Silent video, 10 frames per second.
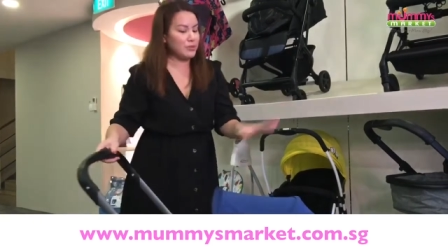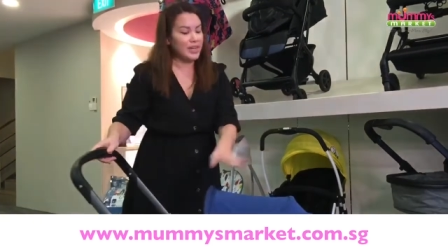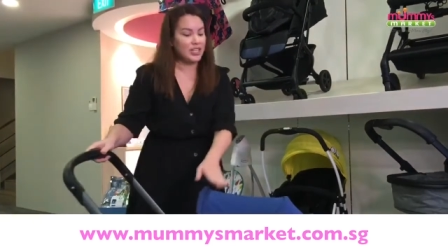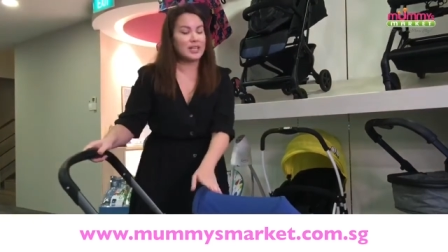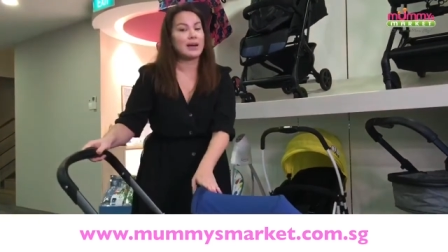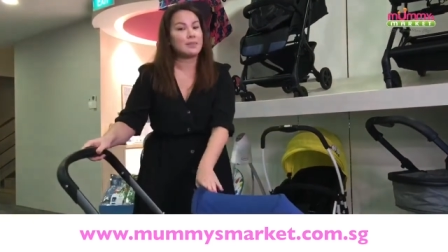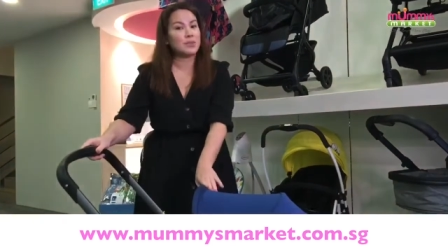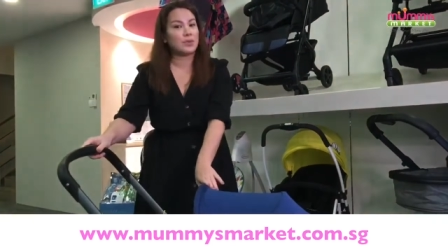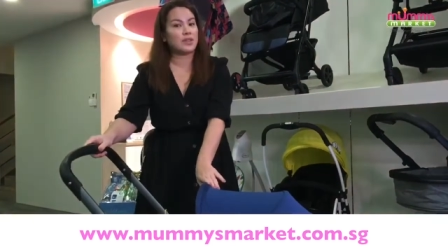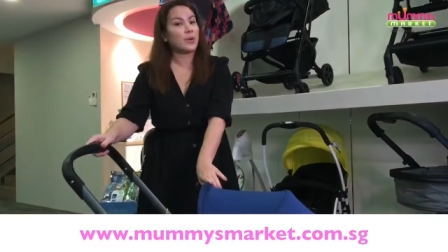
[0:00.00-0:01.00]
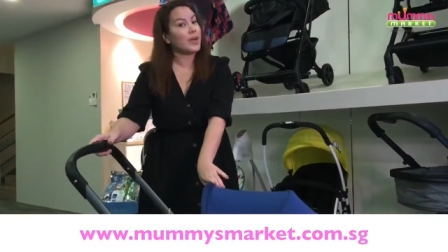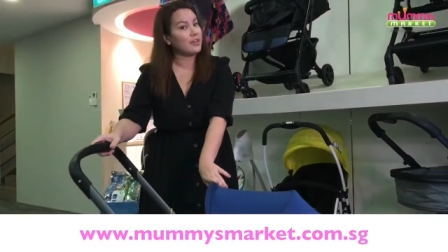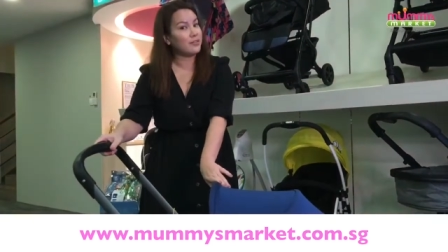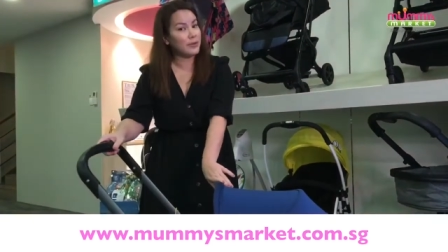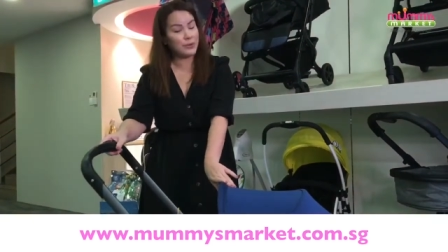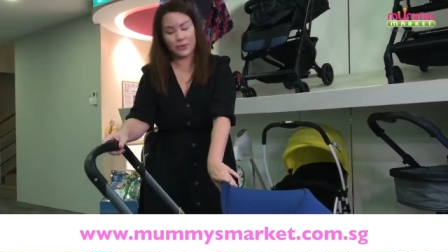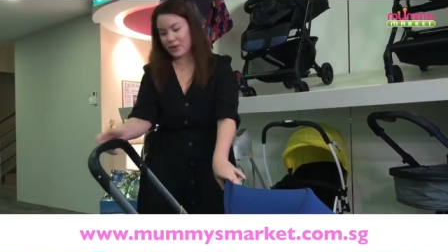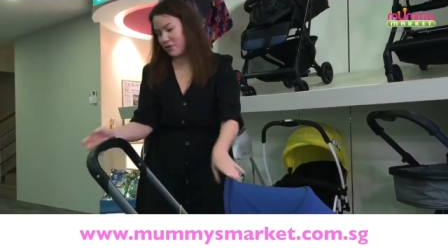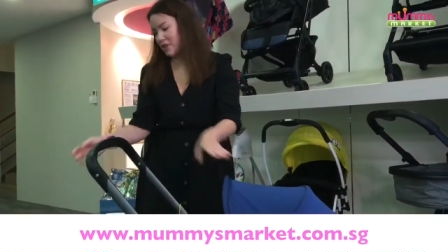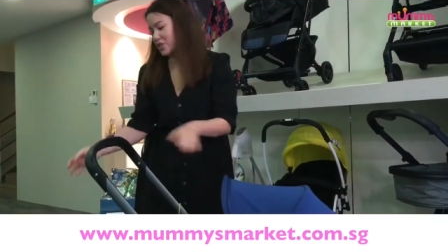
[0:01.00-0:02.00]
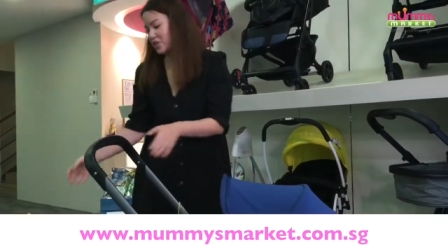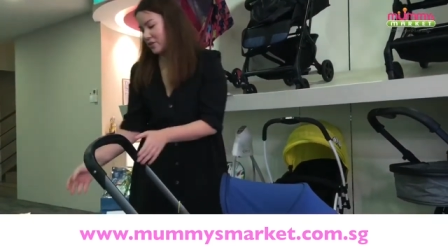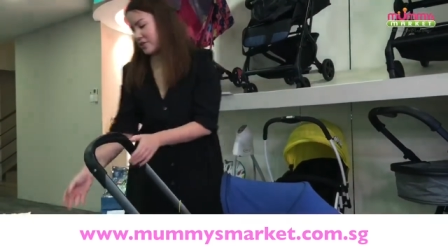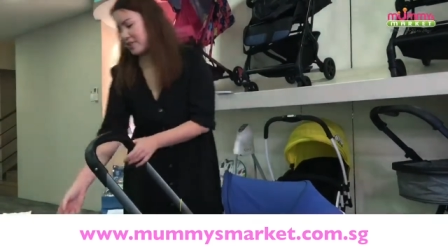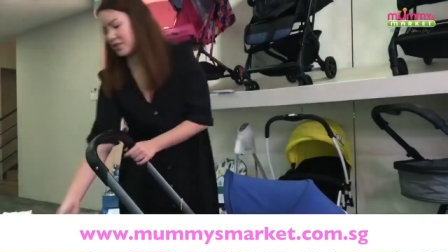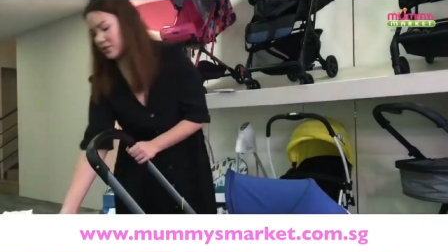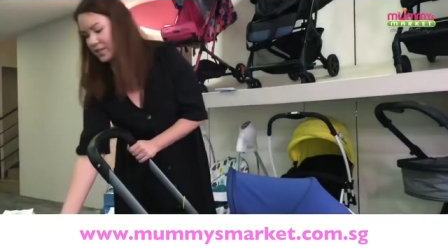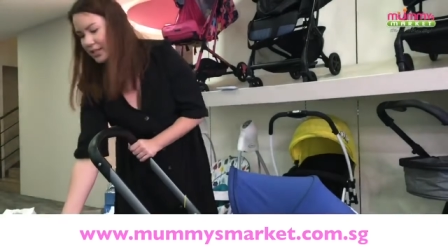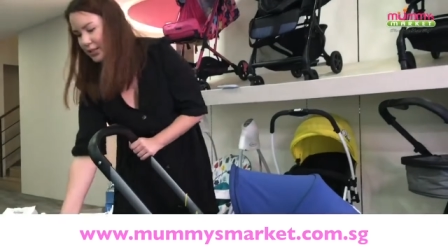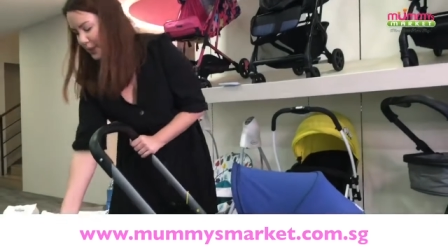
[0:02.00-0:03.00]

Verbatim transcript: Doona actually comes with quite a few ranges of accessories as